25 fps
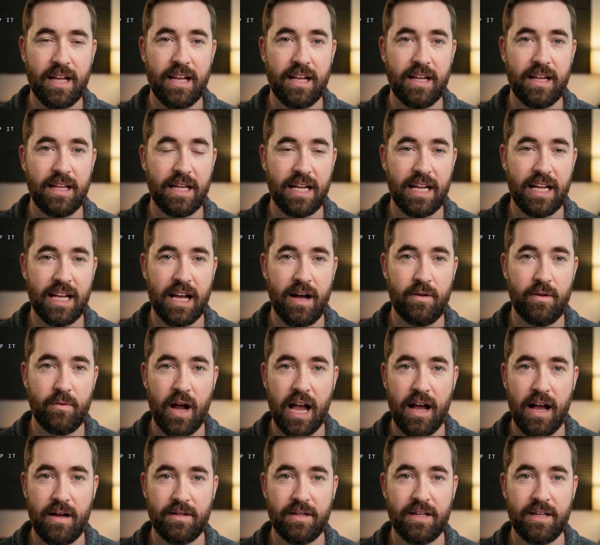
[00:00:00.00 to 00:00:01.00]
clicking
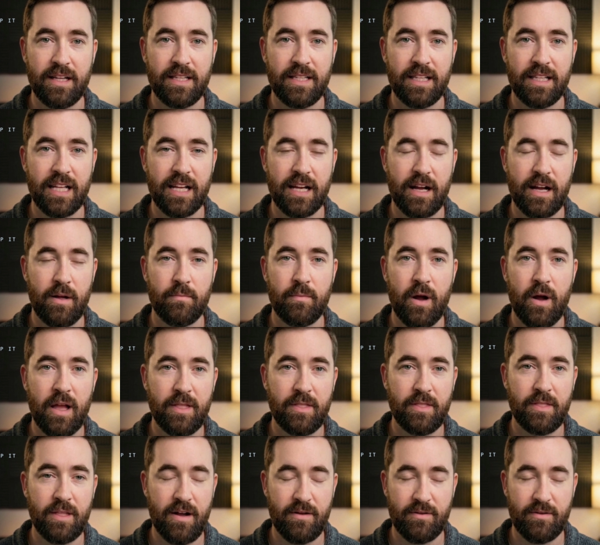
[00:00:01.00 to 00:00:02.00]
around than in a month
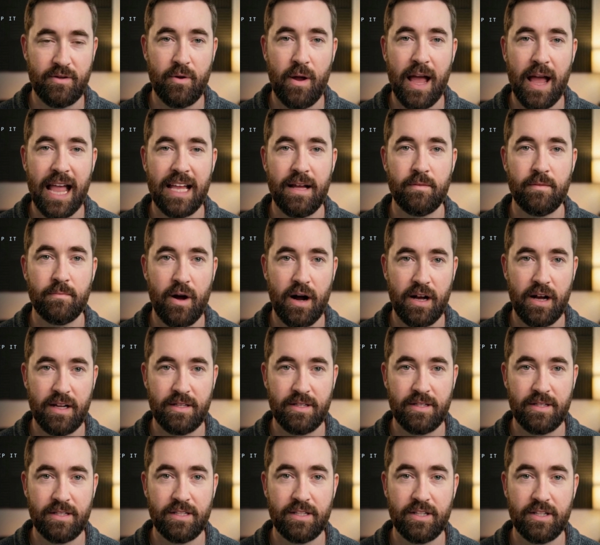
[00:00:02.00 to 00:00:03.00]
of you adding
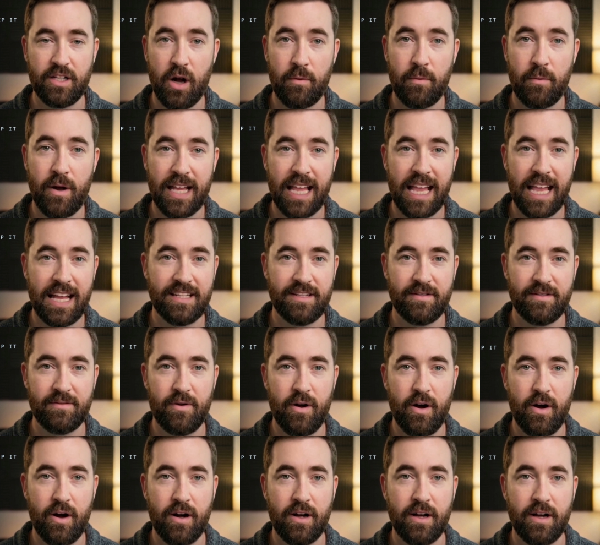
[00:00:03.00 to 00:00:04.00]
buttons nobody asked
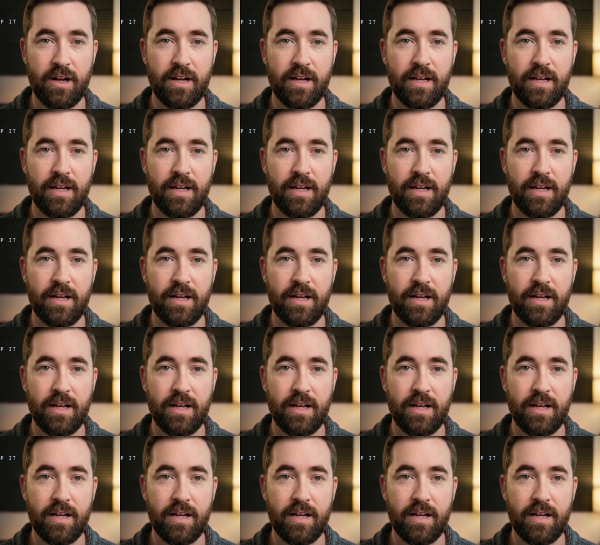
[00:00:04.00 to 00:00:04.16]
for.